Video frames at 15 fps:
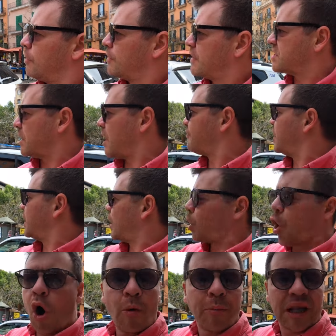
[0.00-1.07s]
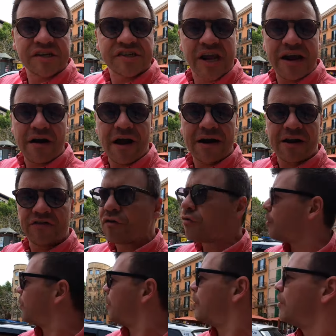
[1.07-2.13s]
this lovely little obelisk here. And I don't
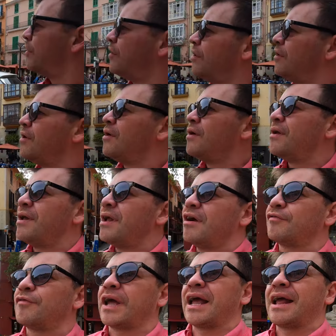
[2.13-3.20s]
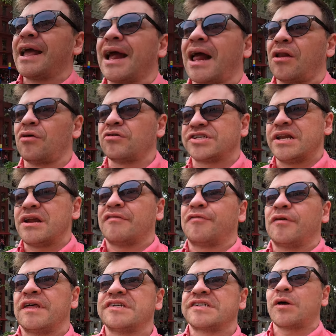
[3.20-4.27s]
know if we can get close enough
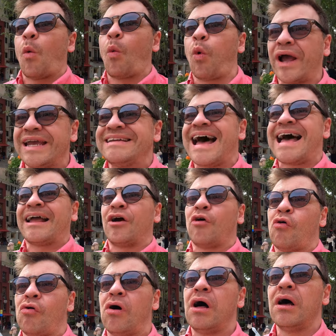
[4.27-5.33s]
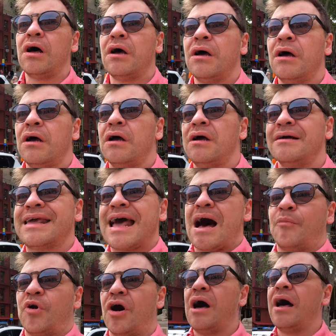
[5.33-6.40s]
with this wide angle
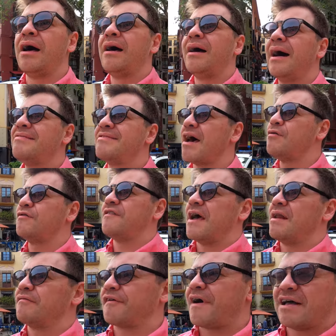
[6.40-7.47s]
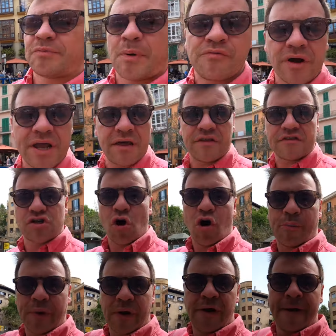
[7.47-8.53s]
camera. I doubt it, in fact. But right at the top
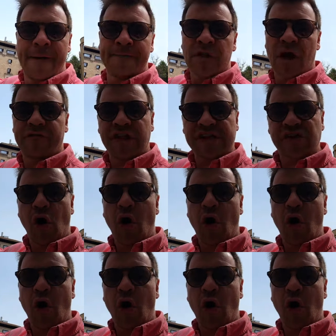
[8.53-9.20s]
of this